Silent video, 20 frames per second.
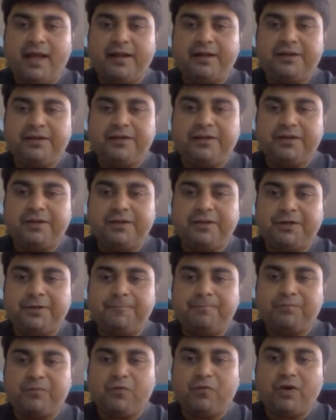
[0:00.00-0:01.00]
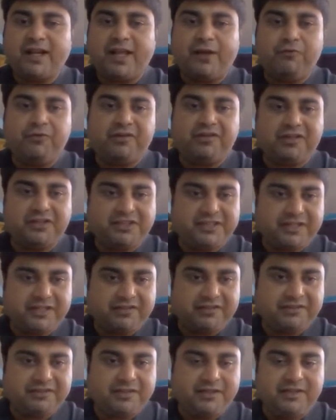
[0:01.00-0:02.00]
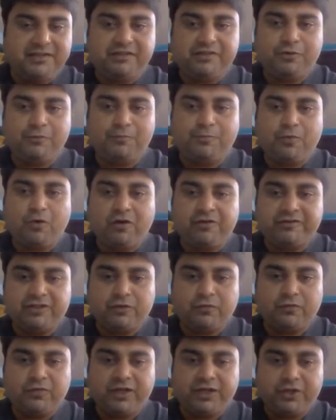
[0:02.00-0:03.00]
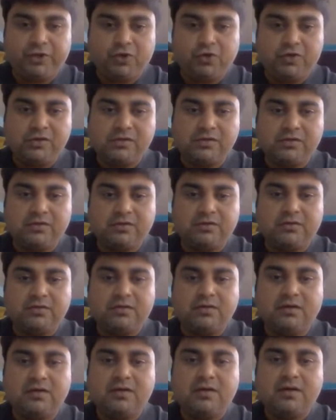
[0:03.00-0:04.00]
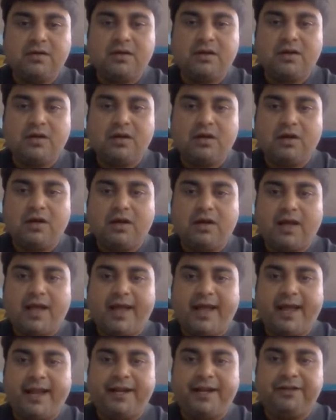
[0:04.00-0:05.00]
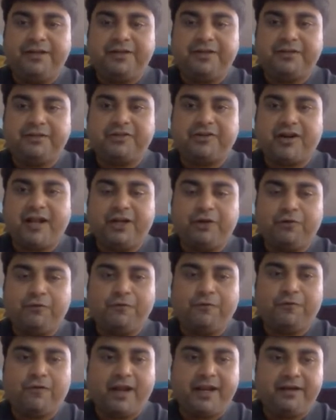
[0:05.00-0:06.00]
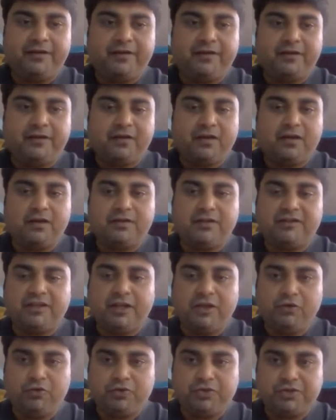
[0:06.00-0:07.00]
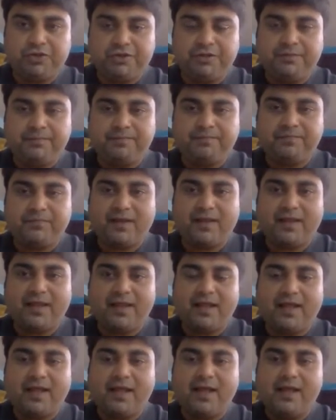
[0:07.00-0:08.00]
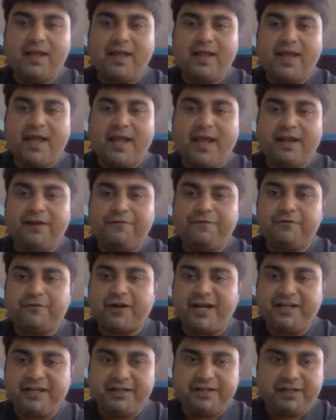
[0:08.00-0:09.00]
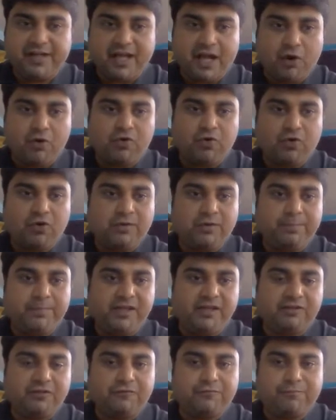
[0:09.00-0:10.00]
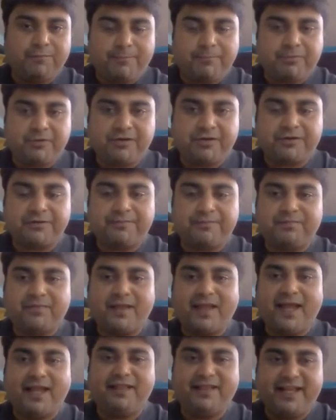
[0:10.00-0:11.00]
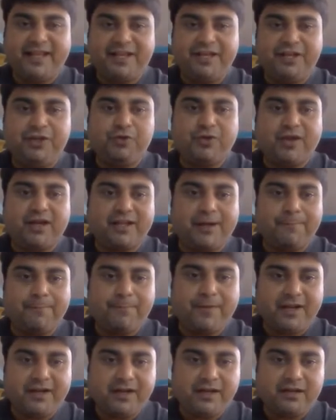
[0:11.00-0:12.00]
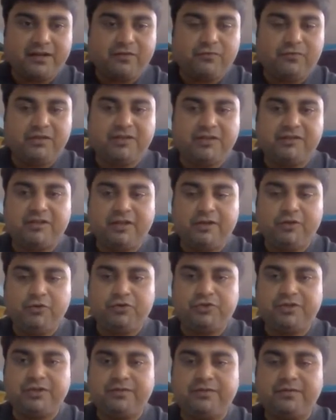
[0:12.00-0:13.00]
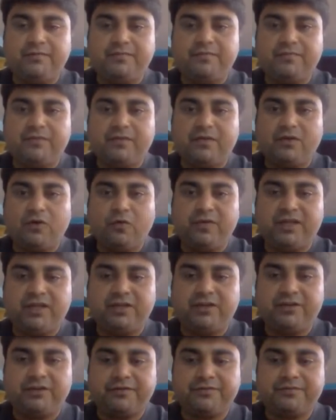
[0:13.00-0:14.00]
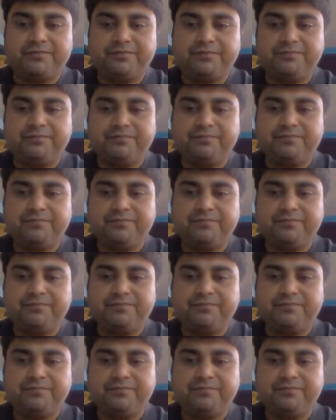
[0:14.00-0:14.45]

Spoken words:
And what I would suggest is you pause the video and try to find the solution and write it down on a piece of paper, and then you can compare it with the solution over here.